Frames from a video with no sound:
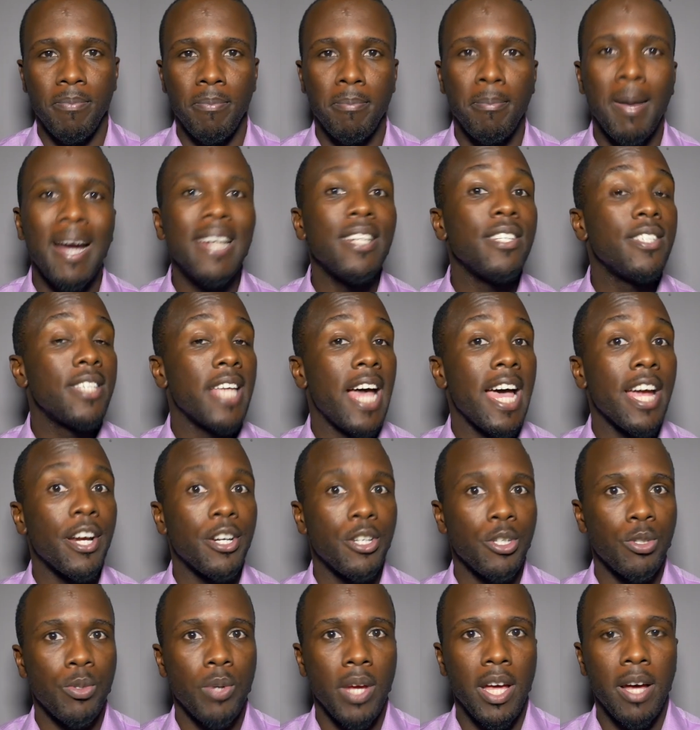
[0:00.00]
My desire
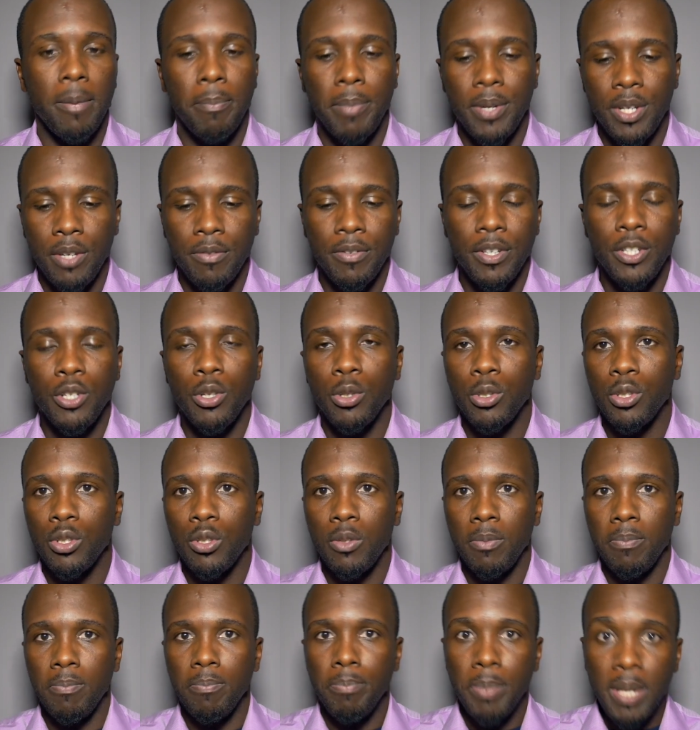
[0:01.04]
is to help individuals
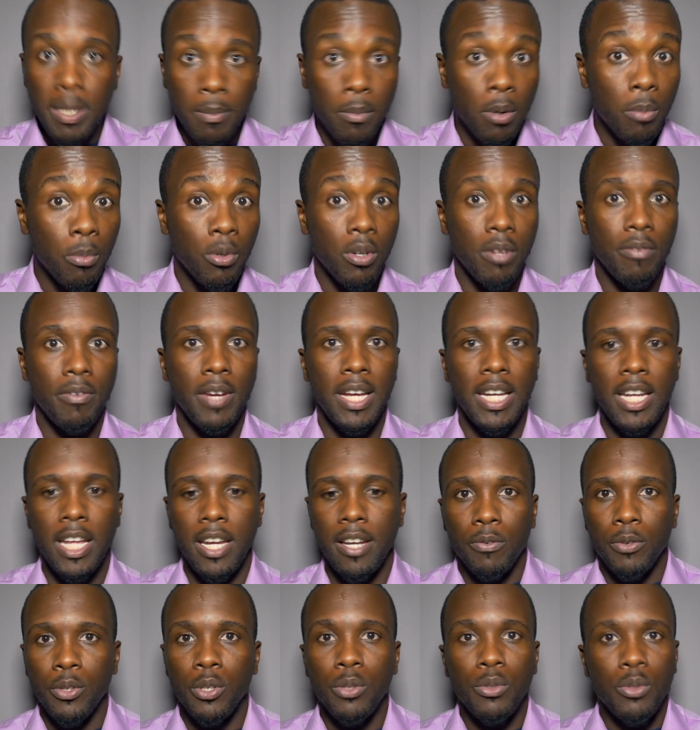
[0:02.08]
to be more
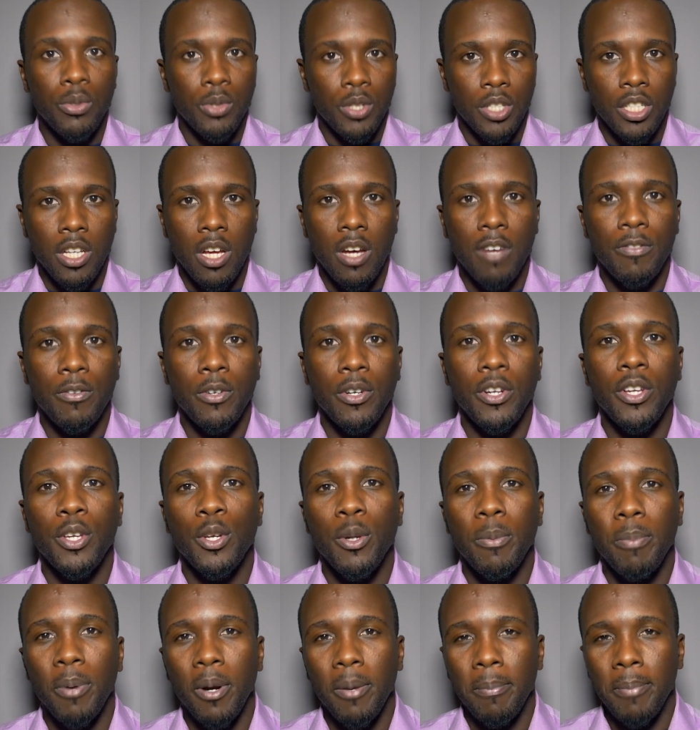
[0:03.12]
motivated, for you to discover
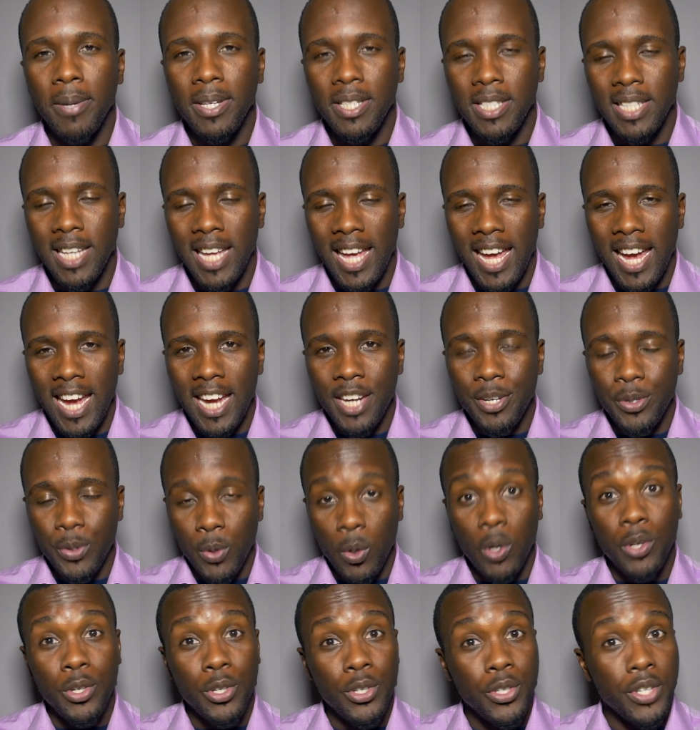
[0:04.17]
your purpose and to
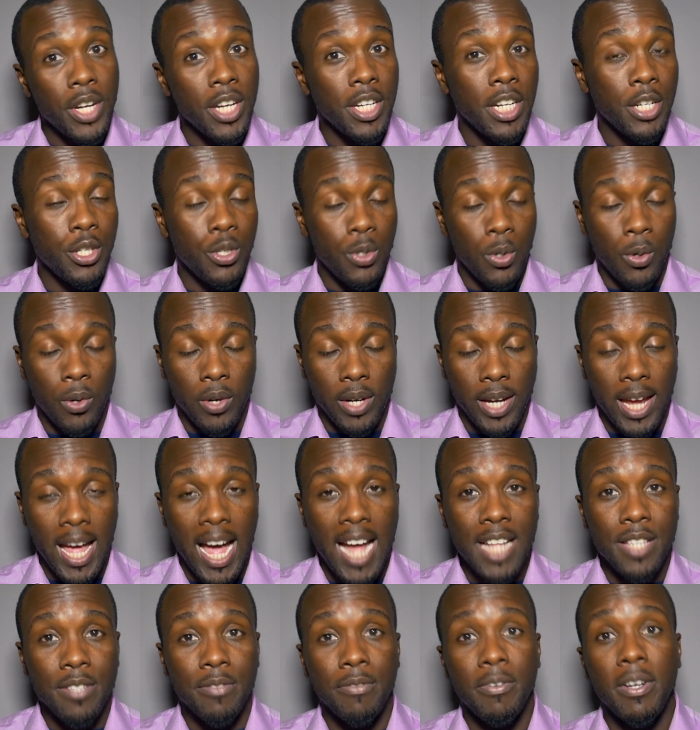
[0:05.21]
understand that you are
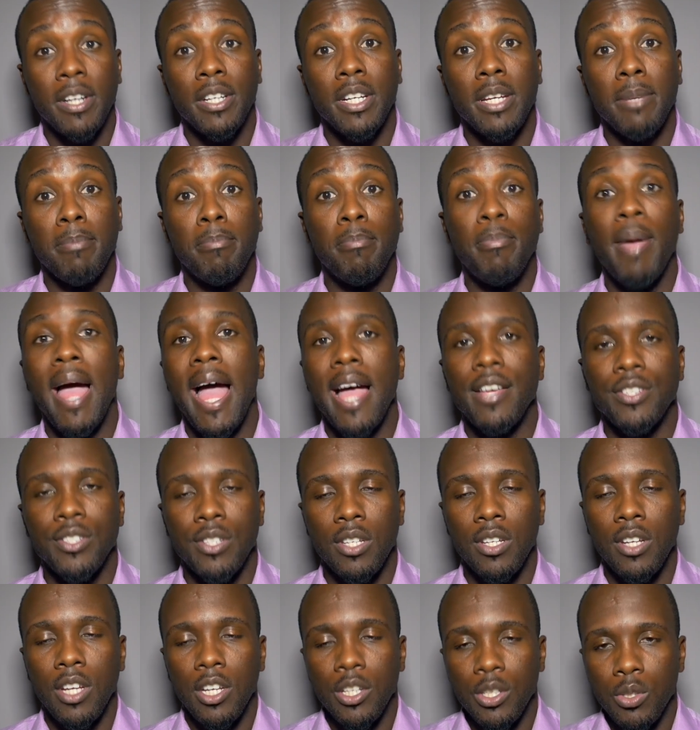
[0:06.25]
God's very
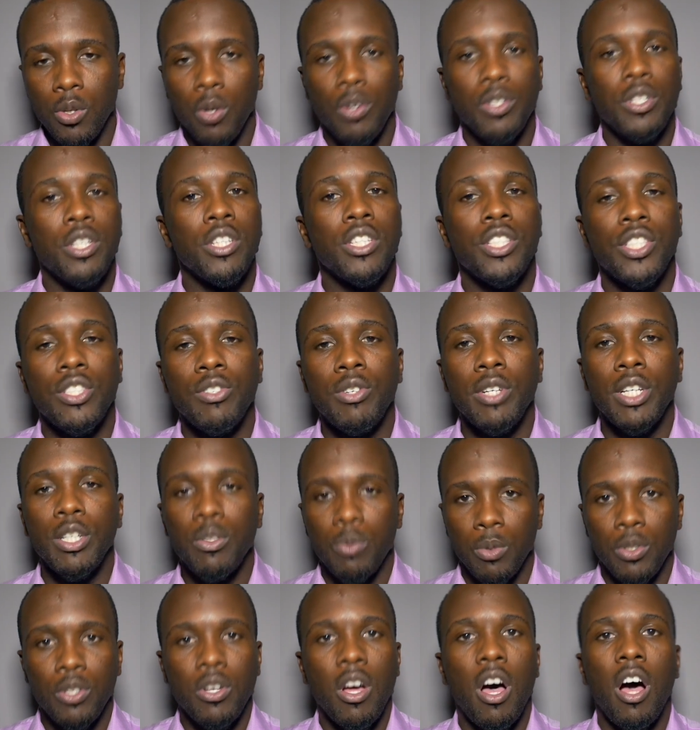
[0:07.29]
best. So in this series,
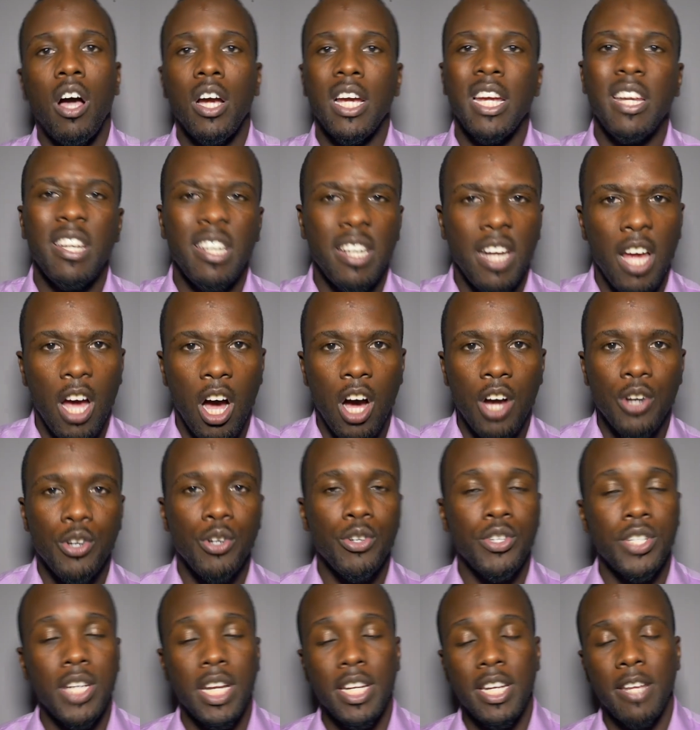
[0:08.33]
we're talking
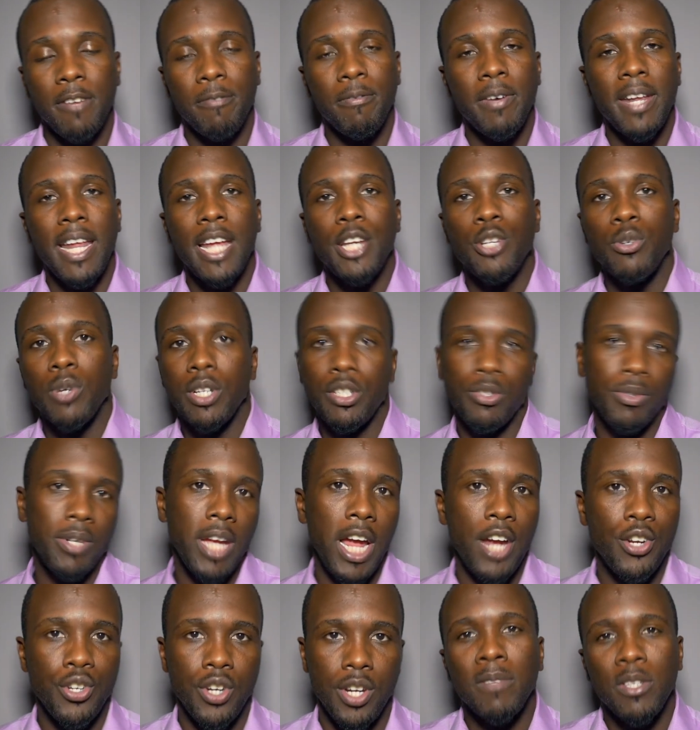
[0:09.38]
understanding financial
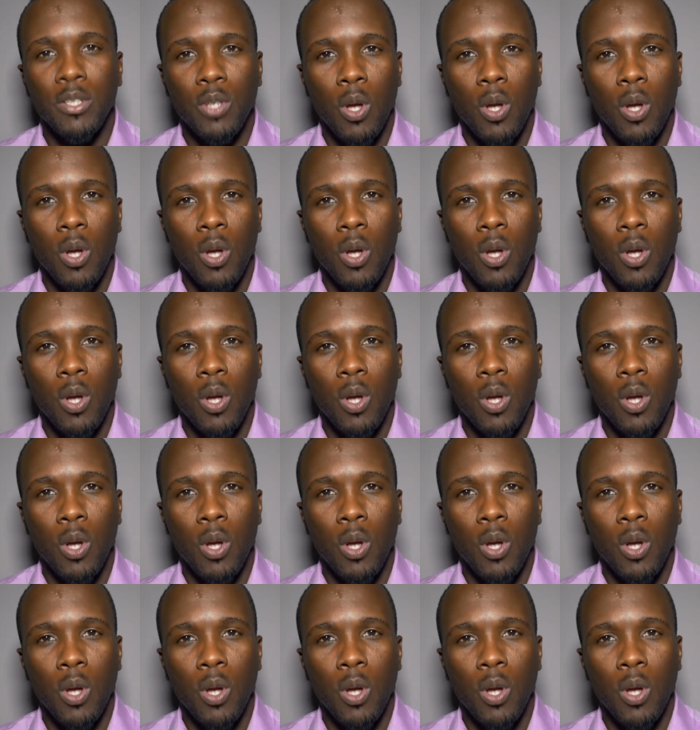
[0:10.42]
education.